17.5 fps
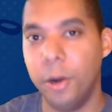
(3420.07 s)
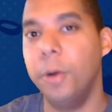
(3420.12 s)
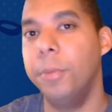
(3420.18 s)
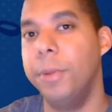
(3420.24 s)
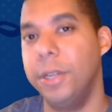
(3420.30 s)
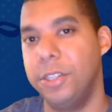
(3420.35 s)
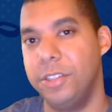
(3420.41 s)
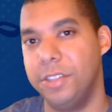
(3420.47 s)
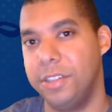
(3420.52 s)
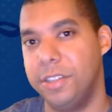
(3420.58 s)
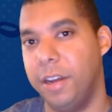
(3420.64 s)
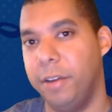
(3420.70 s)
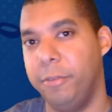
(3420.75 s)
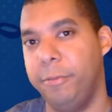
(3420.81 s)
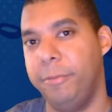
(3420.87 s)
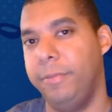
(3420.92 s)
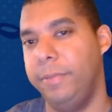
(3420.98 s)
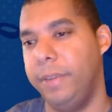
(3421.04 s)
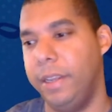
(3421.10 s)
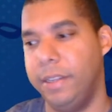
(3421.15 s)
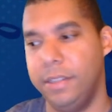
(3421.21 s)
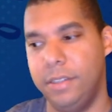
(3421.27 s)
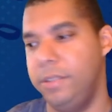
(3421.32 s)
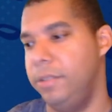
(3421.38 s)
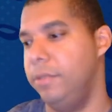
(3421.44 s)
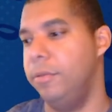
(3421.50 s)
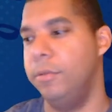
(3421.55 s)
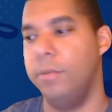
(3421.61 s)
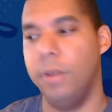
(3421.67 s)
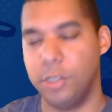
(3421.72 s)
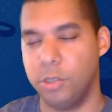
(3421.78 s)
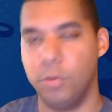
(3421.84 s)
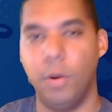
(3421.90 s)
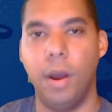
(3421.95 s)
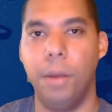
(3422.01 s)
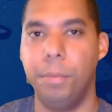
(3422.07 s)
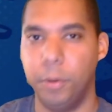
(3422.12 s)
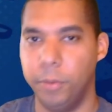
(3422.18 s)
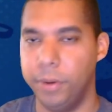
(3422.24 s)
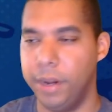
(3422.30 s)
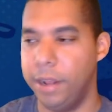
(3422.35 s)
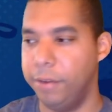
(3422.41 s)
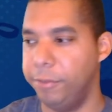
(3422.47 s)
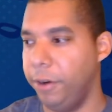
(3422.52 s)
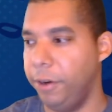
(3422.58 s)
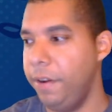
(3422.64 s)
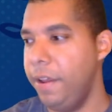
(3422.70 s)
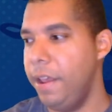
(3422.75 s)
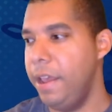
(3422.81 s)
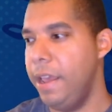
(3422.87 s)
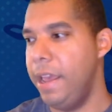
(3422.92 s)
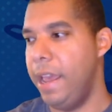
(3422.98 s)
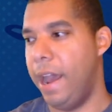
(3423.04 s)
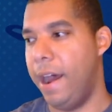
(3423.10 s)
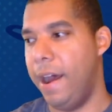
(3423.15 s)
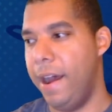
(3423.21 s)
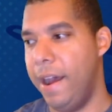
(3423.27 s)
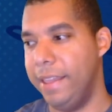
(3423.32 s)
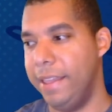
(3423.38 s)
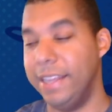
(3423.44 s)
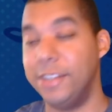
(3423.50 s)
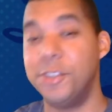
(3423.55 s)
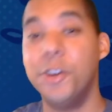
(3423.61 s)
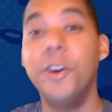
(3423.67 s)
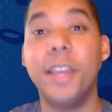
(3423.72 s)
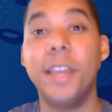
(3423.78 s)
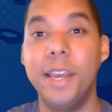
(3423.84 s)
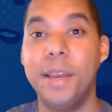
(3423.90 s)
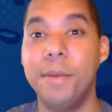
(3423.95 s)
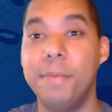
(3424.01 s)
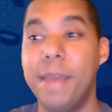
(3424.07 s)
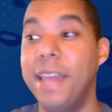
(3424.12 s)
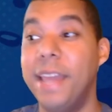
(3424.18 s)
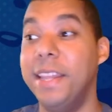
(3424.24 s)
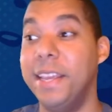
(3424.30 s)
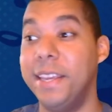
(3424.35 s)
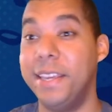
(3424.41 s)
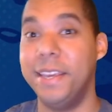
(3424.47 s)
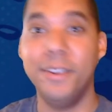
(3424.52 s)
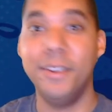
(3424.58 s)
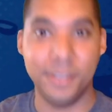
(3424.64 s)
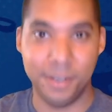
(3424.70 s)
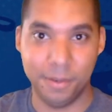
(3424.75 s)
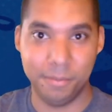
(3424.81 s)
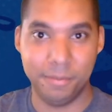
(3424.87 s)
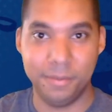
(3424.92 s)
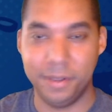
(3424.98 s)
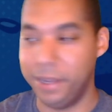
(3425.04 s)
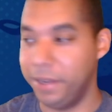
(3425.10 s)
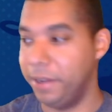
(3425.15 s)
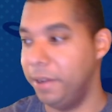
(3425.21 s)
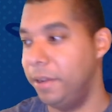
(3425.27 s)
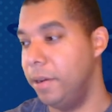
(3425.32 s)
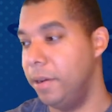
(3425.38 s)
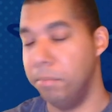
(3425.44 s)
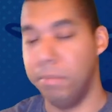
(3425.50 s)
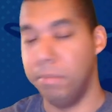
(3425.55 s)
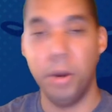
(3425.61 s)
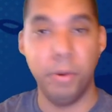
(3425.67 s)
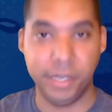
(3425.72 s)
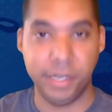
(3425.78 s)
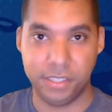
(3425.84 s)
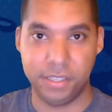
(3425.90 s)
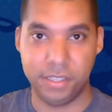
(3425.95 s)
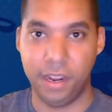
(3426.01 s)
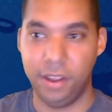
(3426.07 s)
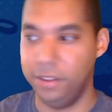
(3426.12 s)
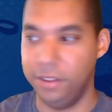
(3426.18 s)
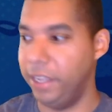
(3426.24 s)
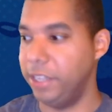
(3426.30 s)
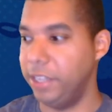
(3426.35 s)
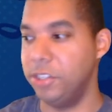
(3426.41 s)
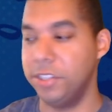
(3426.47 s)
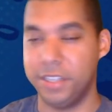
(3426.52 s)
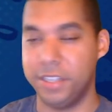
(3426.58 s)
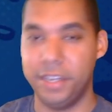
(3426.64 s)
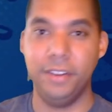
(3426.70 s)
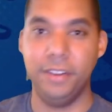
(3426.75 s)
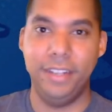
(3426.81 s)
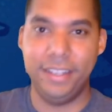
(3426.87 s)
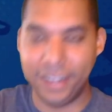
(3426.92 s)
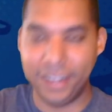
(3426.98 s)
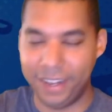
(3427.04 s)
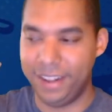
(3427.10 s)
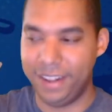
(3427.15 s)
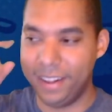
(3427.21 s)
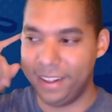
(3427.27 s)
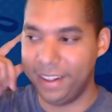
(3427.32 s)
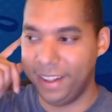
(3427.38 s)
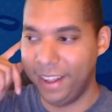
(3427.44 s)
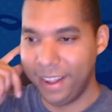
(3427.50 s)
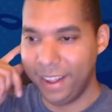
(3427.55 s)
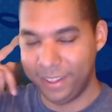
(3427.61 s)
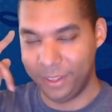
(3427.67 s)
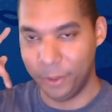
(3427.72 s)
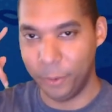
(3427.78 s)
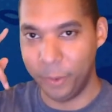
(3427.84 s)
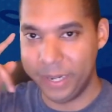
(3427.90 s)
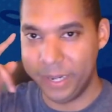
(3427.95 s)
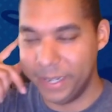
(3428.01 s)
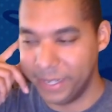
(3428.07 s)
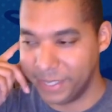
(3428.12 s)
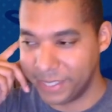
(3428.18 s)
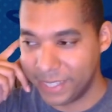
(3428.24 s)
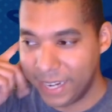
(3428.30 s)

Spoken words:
bunch of stuff into a swamp or whatever. They took him and they killed him, like Boeing style, like just killed the witness.